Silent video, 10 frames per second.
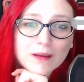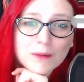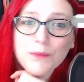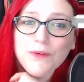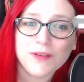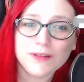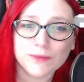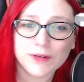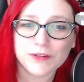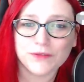Movies
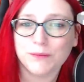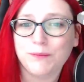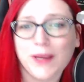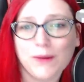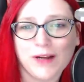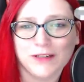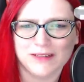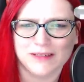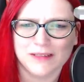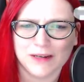ranging from Baywatch
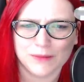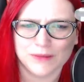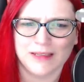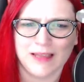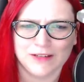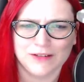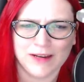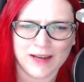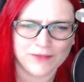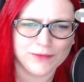to Star Wars The Last
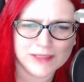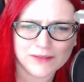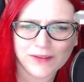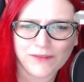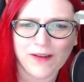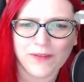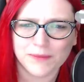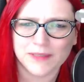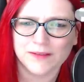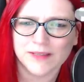Jedi have recently found
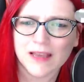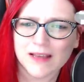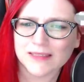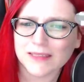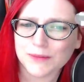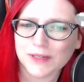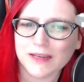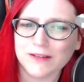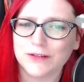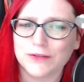themselves
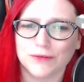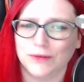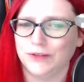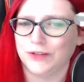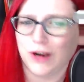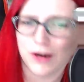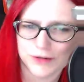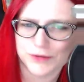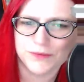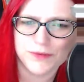subjugated to trollish,
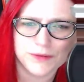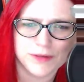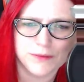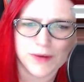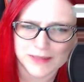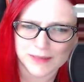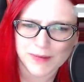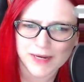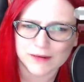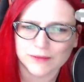harsh reviews on Rotten
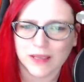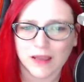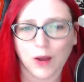Tomatoes.